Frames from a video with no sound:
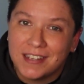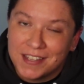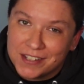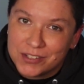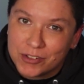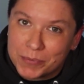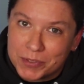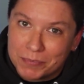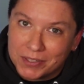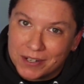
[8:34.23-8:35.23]
in the
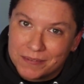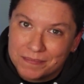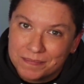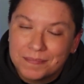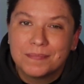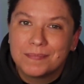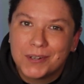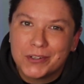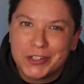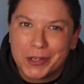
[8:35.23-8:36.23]
description below.
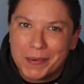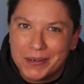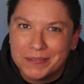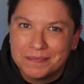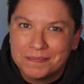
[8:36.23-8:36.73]
Go check him out.